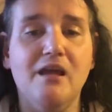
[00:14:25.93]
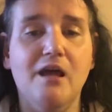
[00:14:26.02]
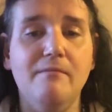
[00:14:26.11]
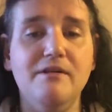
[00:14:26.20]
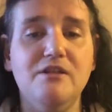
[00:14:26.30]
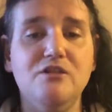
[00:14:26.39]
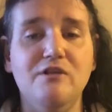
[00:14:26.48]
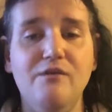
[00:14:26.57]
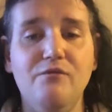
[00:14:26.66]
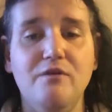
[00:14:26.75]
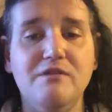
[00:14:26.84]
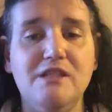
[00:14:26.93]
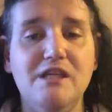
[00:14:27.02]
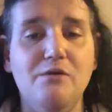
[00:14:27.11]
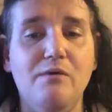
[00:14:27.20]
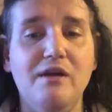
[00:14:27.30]
coming straight from
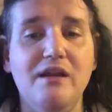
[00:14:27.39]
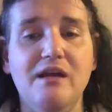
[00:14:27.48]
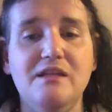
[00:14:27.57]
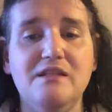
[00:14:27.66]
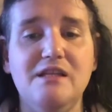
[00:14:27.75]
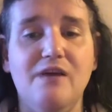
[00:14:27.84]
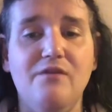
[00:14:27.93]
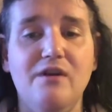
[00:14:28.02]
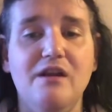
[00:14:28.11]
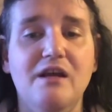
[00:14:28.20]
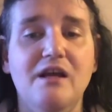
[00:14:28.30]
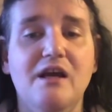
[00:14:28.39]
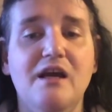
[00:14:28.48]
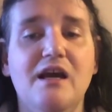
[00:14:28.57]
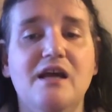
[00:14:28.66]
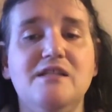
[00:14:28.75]
C197
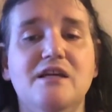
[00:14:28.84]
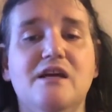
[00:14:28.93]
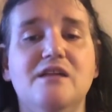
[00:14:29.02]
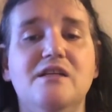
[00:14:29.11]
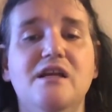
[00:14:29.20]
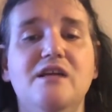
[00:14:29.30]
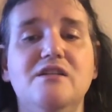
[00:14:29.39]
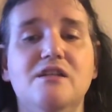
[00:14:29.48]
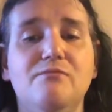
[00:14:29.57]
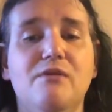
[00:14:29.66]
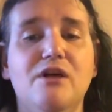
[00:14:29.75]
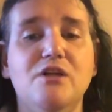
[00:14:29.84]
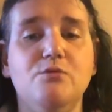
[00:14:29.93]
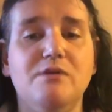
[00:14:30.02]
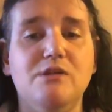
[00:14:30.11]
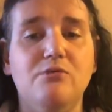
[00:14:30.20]
as it continues to
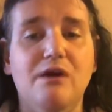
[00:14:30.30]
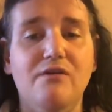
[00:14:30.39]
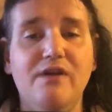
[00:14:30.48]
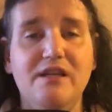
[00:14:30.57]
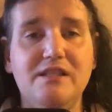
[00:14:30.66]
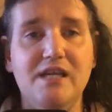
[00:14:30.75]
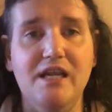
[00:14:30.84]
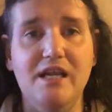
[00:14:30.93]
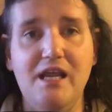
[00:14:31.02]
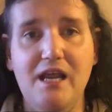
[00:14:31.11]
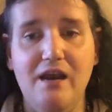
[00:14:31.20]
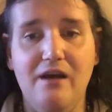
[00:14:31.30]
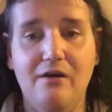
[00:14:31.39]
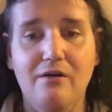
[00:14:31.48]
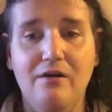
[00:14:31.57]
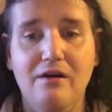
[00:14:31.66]
merge with 1218
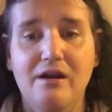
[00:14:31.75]
here,